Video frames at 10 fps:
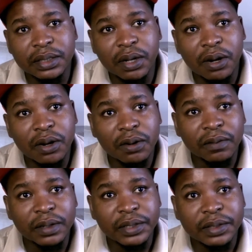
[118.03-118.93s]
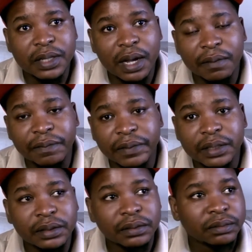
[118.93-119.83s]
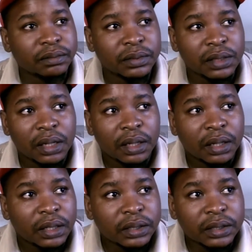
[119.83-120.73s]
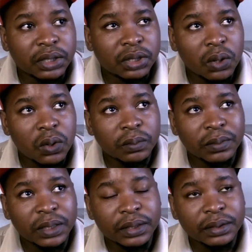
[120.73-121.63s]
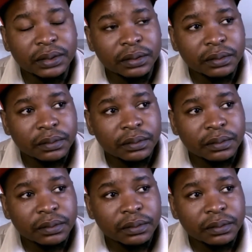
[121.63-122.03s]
It's all over his stuff in his dome, man.